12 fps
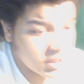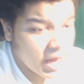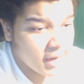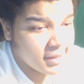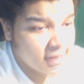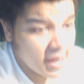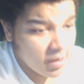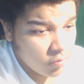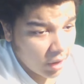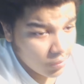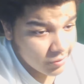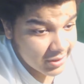was that a
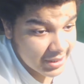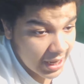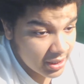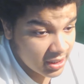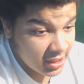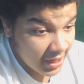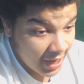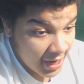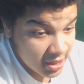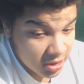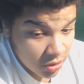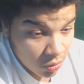dead like was that dead
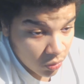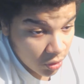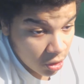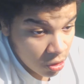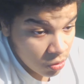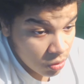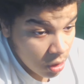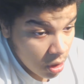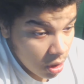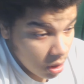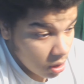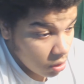ass a real
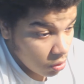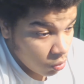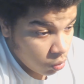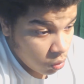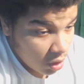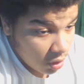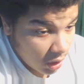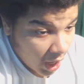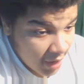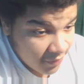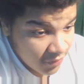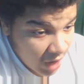real
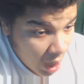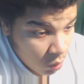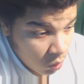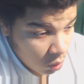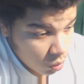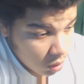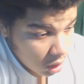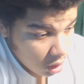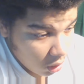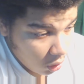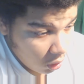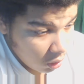life
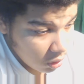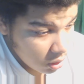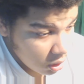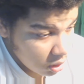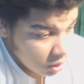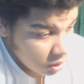911 call